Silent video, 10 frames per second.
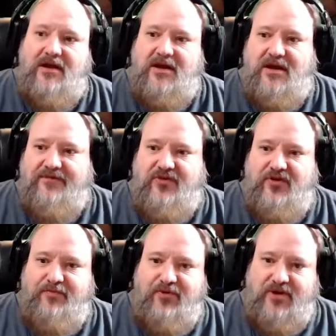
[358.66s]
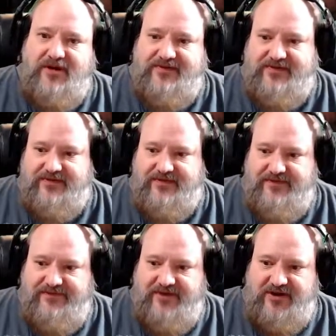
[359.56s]
If you put
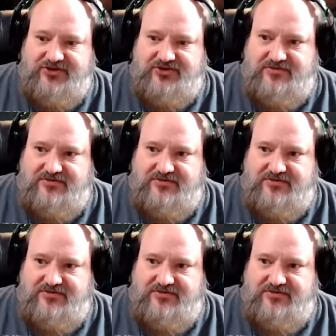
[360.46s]
fish,